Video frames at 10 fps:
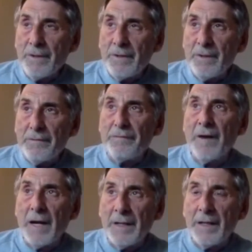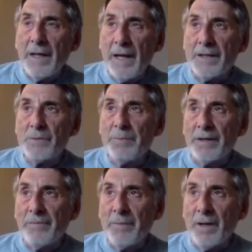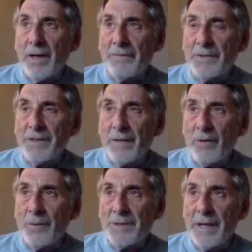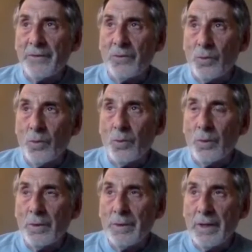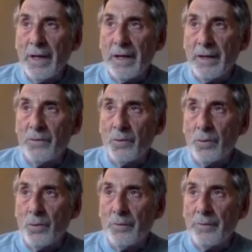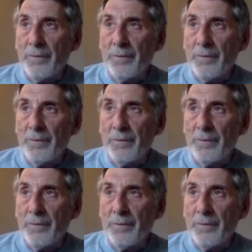defining aspect of my life is that I've always had a dual